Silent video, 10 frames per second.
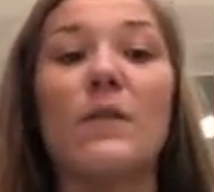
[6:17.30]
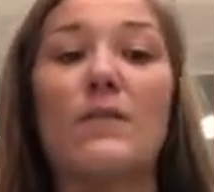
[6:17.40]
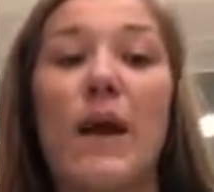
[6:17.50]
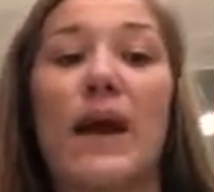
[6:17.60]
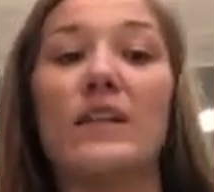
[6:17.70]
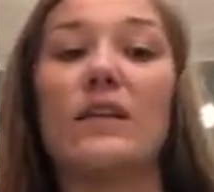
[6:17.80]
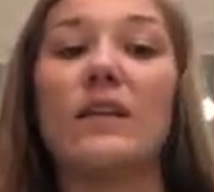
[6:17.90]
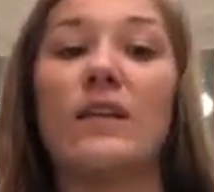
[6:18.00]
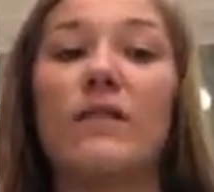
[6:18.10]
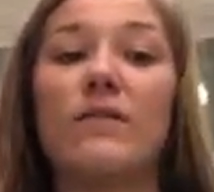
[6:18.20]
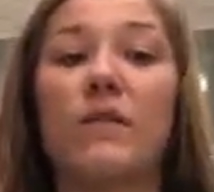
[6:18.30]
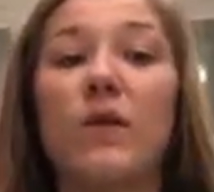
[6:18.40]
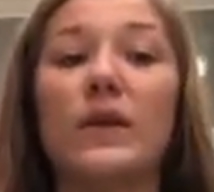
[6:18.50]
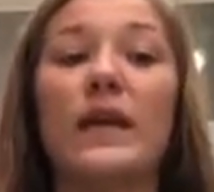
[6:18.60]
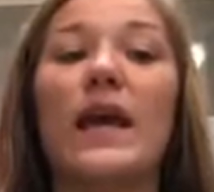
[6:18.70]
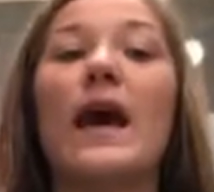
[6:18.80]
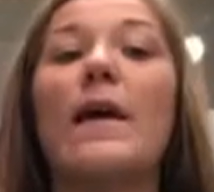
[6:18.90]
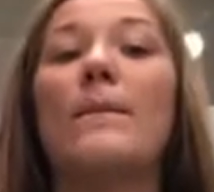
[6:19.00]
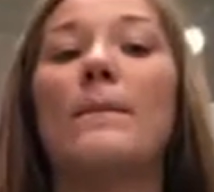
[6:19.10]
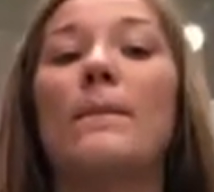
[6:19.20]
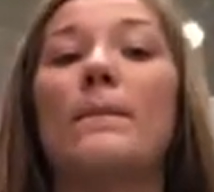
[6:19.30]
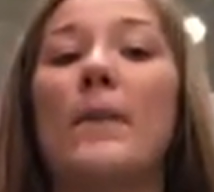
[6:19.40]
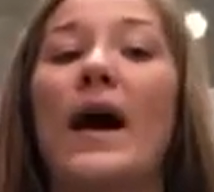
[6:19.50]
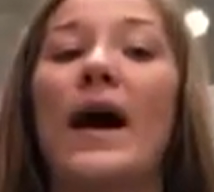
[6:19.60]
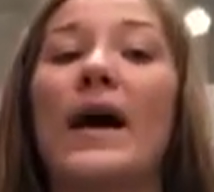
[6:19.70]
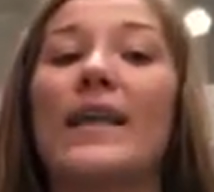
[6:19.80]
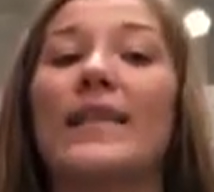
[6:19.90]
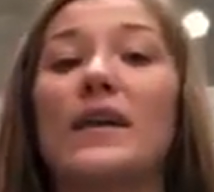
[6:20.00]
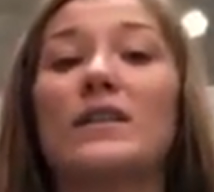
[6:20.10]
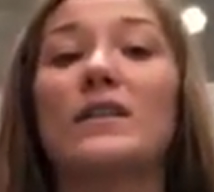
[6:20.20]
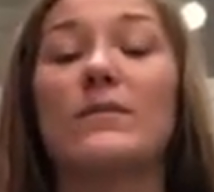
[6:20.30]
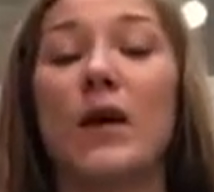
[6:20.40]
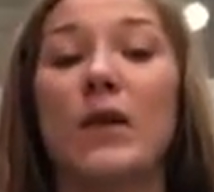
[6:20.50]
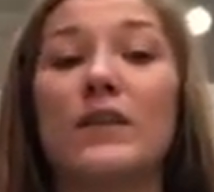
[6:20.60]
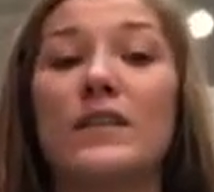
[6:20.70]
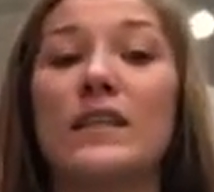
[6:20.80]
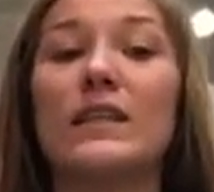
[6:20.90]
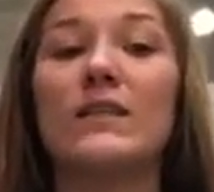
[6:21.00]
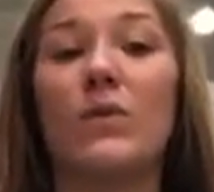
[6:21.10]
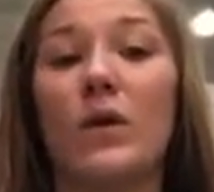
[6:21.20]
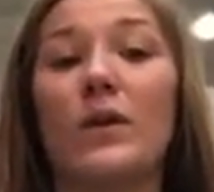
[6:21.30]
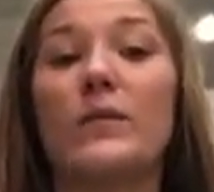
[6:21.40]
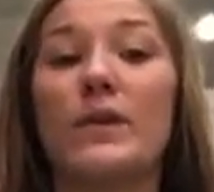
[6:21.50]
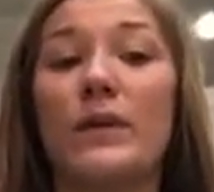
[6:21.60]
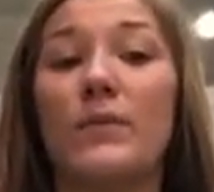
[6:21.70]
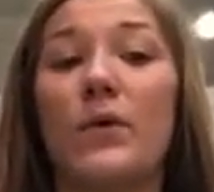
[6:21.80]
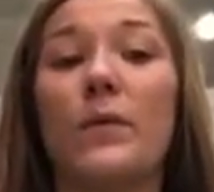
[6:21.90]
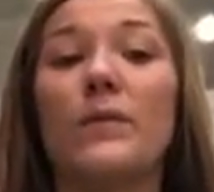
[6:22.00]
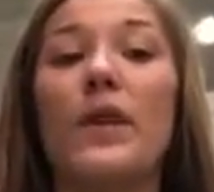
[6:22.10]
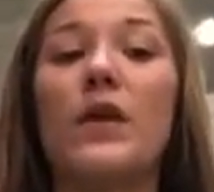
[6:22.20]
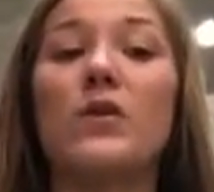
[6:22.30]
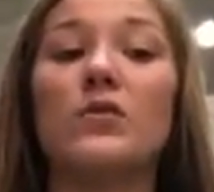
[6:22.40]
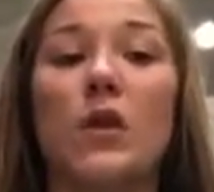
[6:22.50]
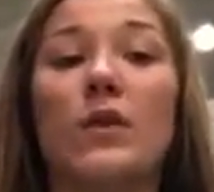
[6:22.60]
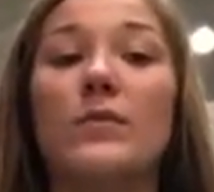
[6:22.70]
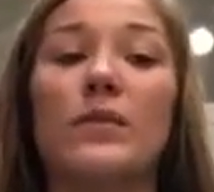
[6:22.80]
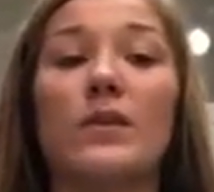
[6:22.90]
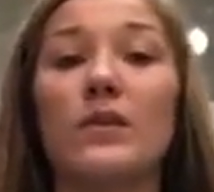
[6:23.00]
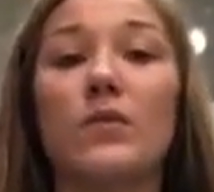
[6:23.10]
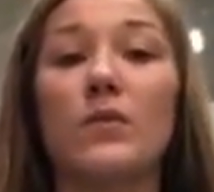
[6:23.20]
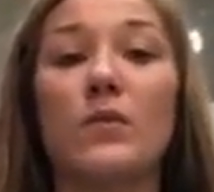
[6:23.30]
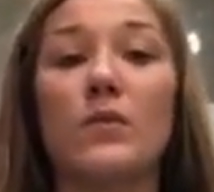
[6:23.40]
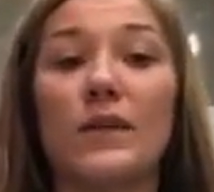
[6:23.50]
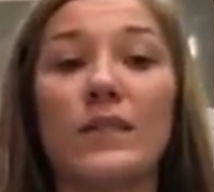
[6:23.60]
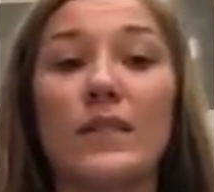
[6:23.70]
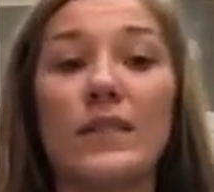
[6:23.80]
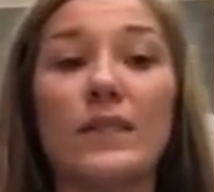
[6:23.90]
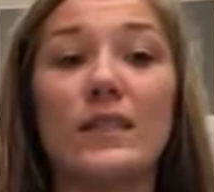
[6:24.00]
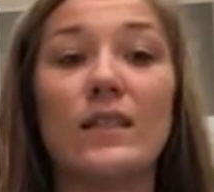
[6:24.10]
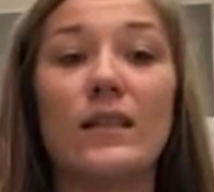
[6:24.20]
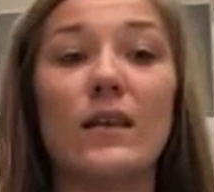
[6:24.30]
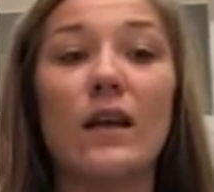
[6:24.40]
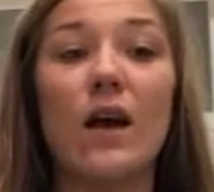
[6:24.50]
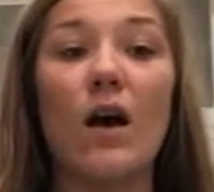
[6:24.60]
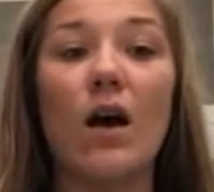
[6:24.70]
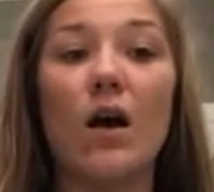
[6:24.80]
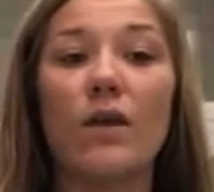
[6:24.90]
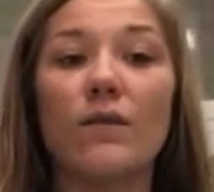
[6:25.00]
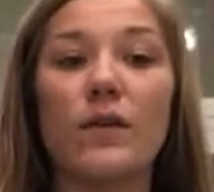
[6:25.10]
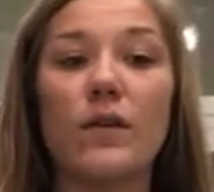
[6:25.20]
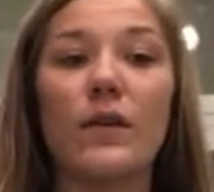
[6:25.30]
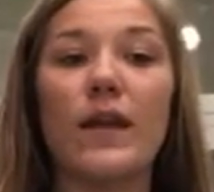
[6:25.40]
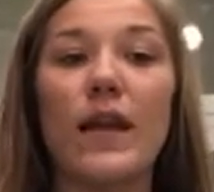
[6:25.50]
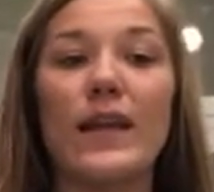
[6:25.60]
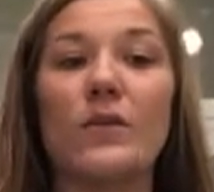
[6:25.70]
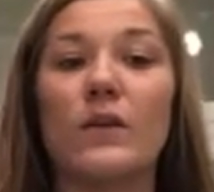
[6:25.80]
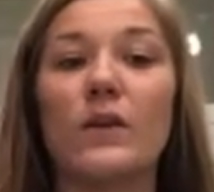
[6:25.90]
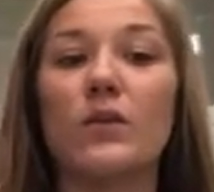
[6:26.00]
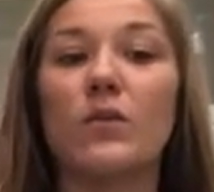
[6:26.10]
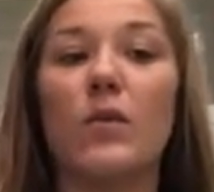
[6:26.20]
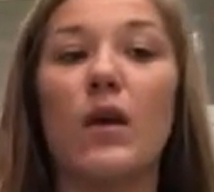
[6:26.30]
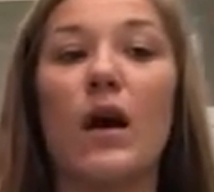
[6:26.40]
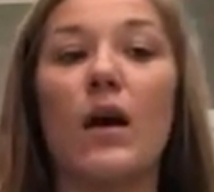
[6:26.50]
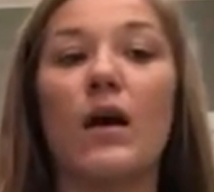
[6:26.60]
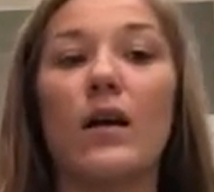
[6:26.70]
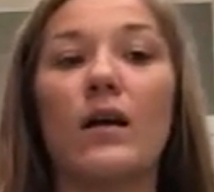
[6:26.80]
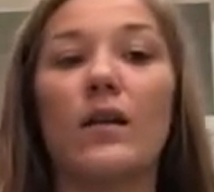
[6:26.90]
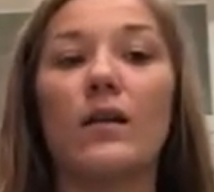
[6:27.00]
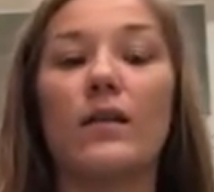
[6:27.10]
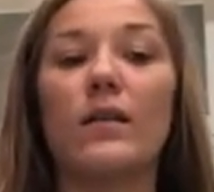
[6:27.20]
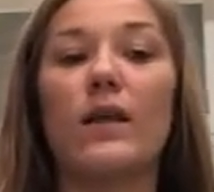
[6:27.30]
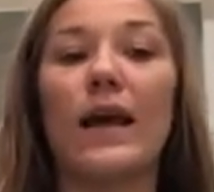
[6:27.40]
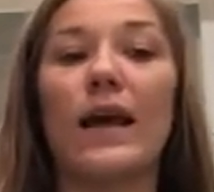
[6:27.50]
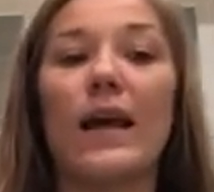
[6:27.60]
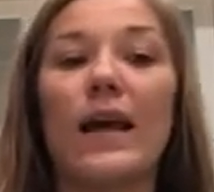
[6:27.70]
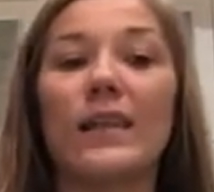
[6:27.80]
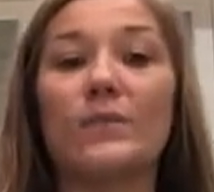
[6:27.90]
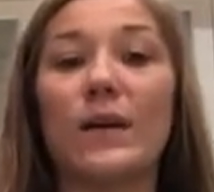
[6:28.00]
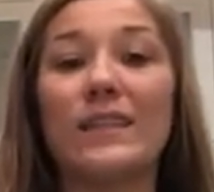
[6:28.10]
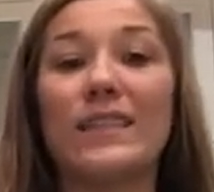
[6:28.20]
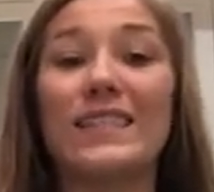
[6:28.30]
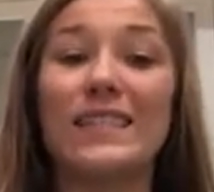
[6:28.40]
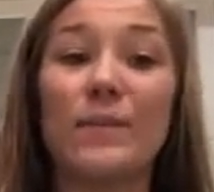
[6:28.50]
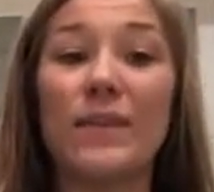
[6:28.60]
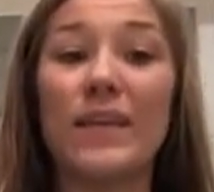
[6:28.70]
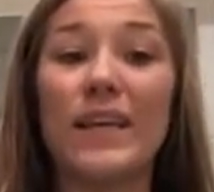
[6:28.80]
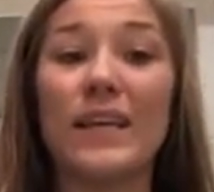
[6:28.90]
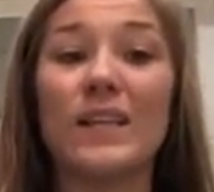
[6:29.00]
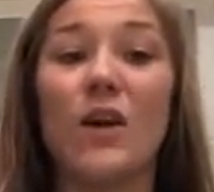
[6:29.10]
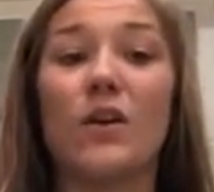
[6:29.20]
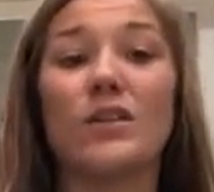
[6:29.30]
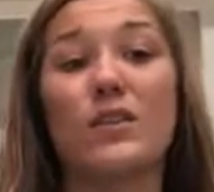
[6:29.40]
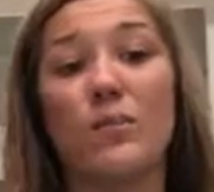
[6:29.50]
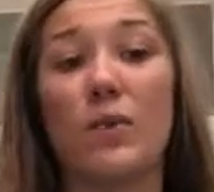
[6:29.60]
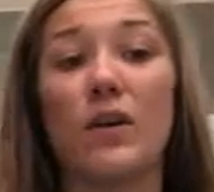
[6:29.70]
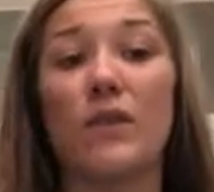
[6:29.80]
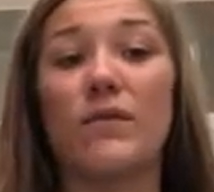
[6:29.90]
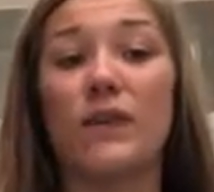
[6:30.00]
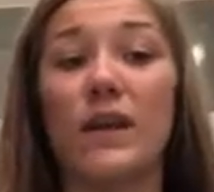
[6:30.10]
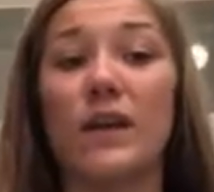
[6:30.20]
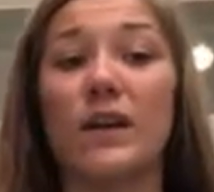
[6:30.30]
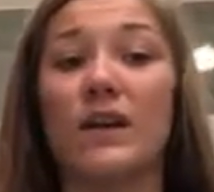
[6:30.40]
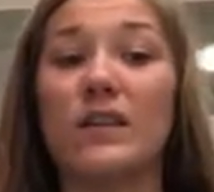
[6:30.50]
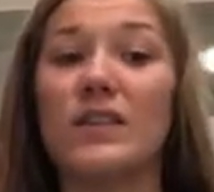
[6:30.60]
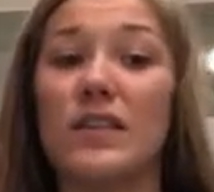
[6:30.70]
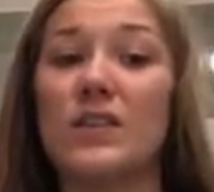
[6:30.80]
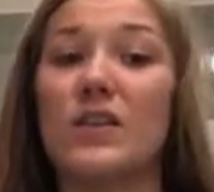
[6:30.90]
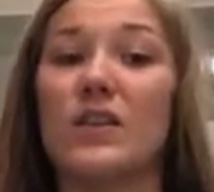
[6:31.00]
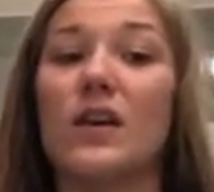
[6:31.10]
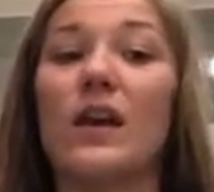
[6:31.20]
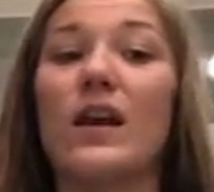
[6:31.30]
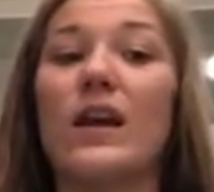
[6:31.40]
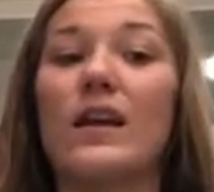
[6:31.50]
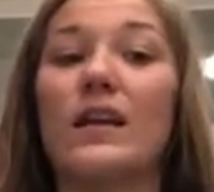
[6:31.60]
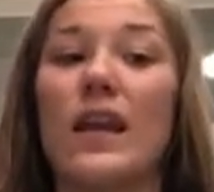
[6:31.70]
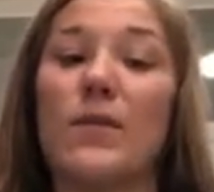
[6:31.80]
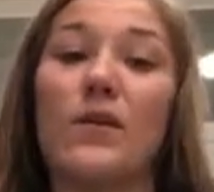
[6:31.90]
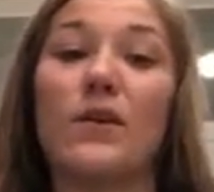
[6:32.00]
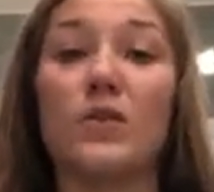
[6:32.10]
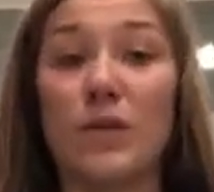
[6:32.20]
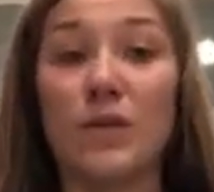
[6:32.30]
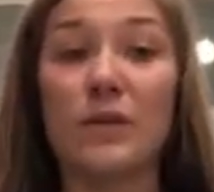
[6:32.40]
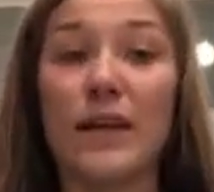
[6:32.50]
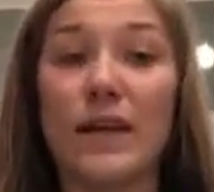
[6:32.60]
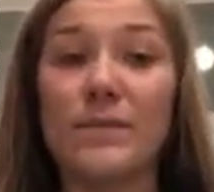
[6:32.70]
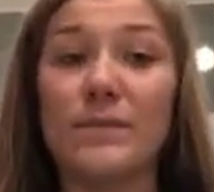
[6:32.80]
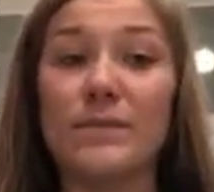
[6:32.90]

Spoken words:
backed fully by their democracy-loyal people, whose only political prisons are for anyone who expresses sympathies or support for their sister neighbor, North Korea.